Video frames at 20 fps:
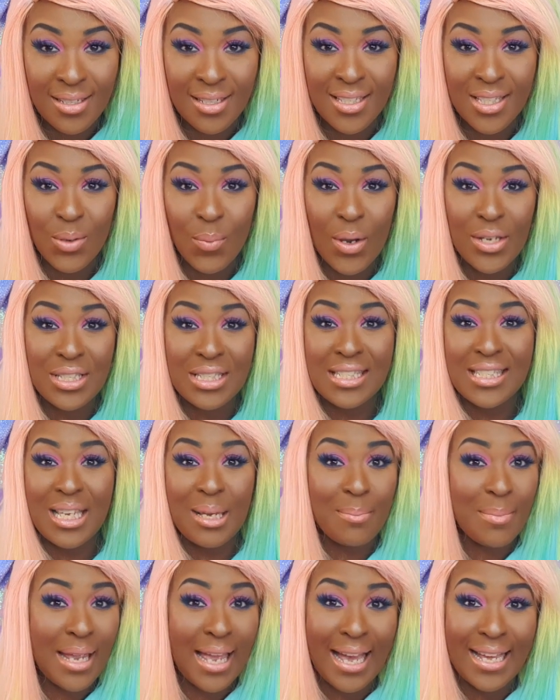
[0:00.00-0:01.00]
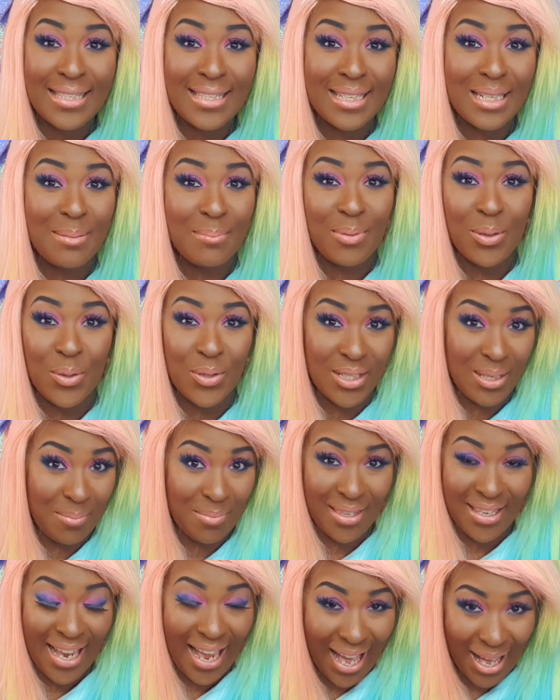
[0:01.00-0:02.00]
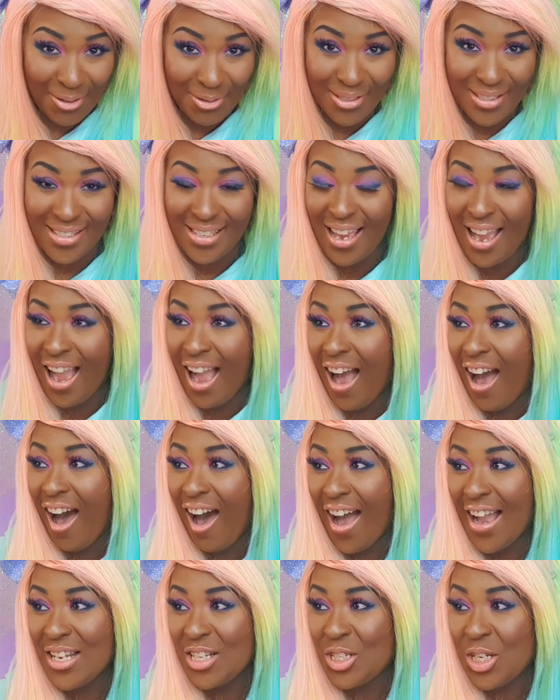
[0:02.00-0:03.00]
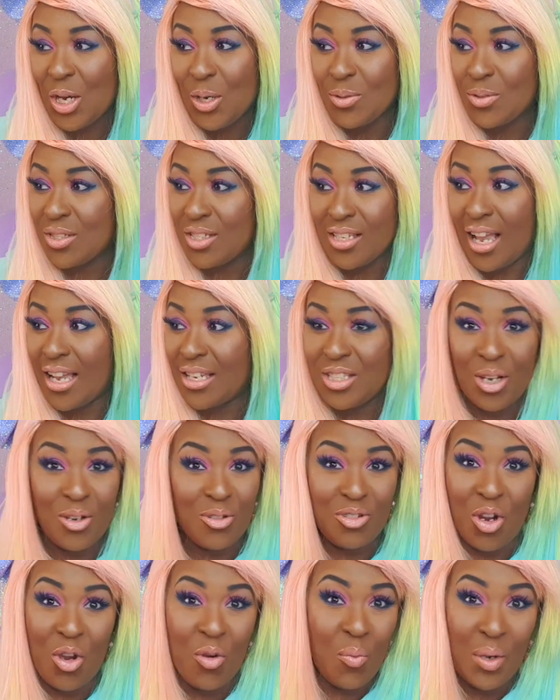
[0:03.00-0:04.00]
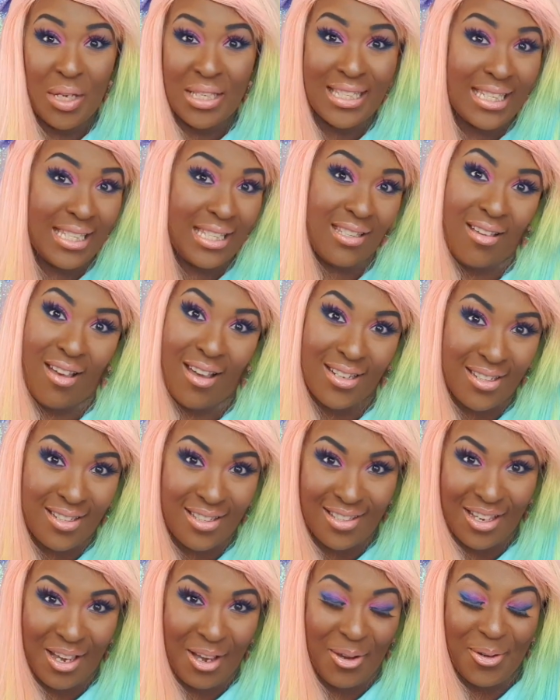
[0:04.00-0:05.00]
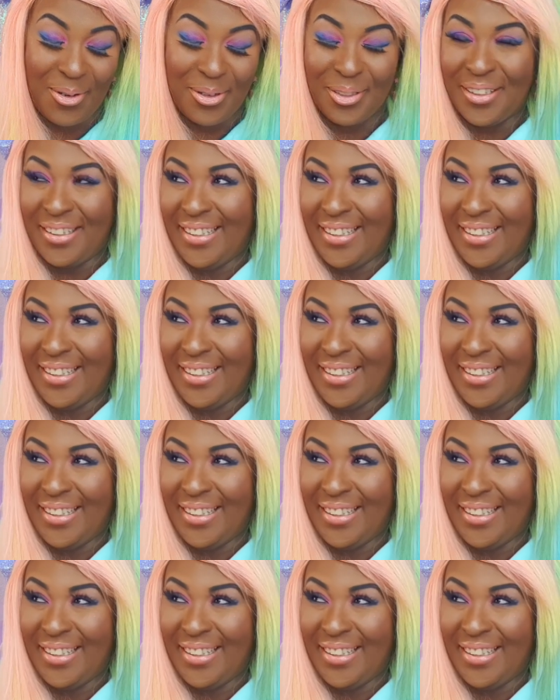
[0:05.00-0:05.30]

So I just dip my hand in and pull something out. I don't know what's inside. So